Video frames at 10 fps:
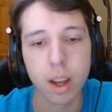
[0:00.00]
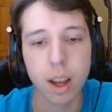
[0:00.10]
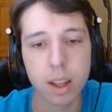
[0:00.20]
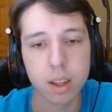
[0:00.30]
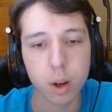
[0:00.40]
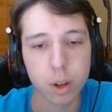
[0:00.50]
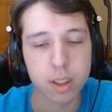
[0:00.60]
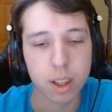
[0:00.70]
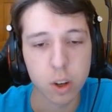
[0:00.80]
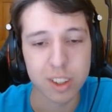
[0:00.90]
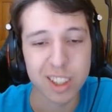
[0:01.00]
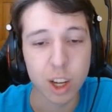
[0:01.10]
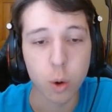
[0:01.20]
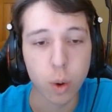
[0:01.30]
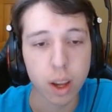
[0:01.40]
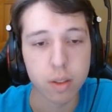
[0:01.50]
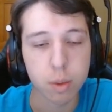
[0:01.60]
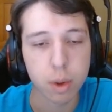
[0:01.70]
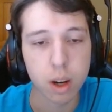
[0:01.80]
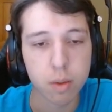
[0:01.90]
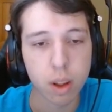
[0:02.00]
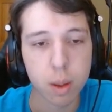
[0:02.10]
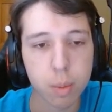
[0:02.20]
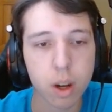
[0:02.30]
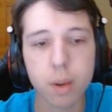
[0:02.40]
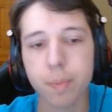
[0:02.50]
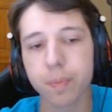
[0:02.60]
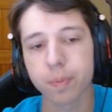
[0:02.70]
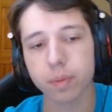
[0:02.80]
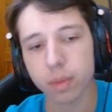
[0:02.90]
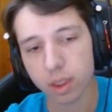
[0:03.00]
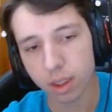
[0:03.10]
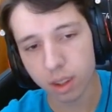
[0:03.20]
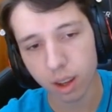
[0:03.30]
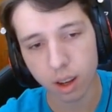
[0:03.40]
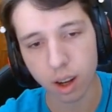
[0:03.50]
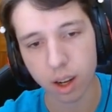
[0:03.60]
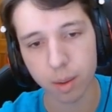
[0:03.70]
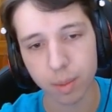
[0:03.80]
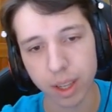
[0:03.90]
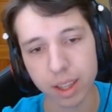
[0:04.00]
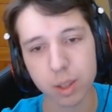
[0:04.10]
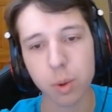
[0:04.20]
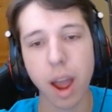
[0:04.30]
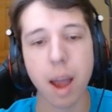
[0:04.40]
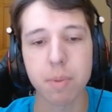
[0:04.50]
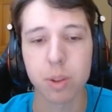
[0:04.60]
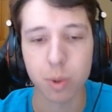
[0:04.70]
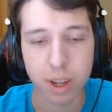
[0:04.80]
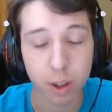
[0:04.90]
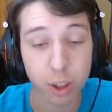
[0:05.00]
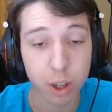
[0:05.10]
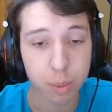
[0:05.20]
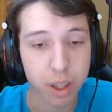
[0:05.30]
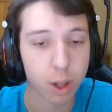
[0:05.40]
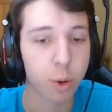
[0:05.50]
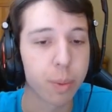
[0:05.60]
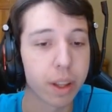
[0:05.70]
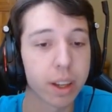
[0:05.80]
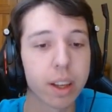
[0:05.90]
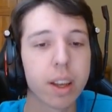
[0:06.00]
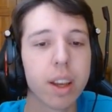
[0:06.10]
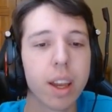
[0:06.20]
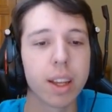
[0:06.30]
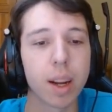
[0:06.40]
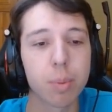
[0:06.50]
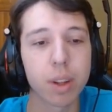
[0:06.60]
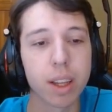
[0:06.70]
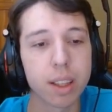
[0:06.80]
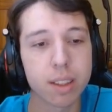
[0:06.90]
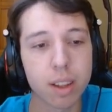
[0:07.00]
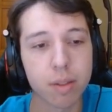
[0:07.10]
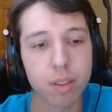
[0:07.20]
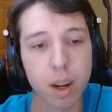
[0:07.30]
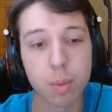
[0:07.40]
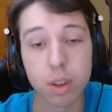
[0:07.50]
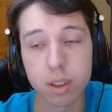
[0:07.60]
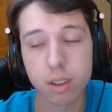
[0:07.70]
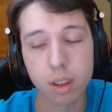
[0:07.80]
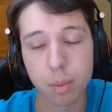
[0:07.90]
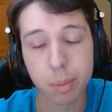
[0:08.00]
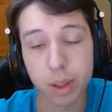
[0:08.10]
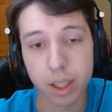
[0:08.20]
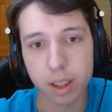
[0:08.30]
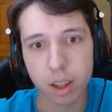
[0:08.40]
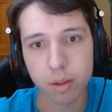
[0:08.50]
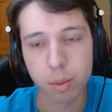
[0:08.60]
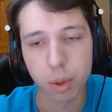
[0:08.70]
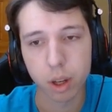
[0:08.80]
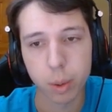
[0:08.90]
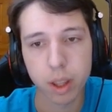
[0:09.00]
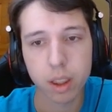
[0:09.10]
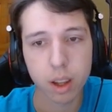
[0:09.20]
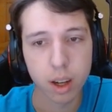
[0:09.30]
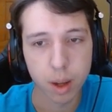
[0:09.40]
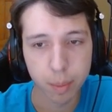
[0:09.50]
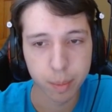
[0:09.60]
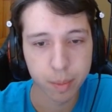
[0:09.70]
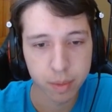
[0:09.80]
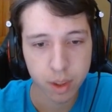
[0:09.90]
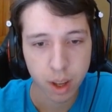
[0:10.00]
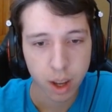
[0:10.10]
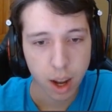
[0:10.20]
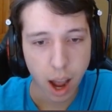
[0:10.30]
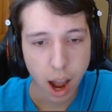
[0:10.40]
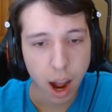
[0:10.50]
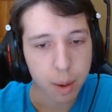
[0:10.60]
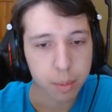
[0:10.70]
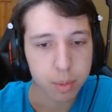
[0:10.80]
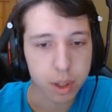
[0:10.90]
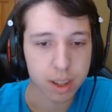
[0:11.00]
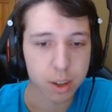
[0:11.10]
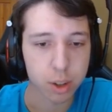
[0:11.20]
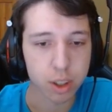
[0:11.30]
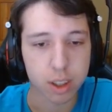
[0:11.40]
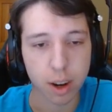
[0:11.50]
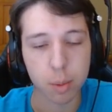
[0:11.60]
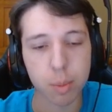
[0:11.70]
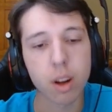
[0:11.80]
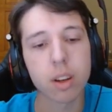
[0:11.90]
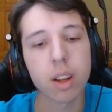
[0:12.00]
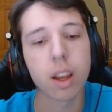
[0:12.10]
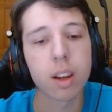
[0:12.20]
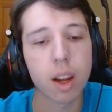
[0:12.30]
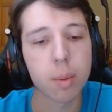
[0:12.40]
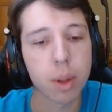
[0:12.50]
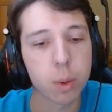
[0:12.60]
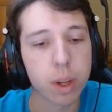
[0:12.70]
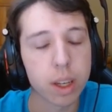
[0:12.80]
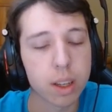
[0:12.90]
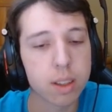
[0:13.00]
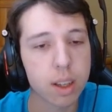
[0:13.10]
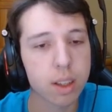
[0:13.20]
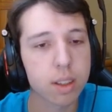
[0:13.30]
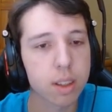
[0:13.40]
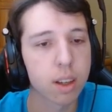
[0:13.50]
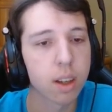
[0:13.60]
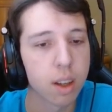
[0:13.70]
And notice there is no way for me to defend the pawn. Yeah, this is what happens when I don't know how to play the opening, and I play stuff that I'm just completely unfamiliar with. I'm essentially just down a pawn, and I play queen e6,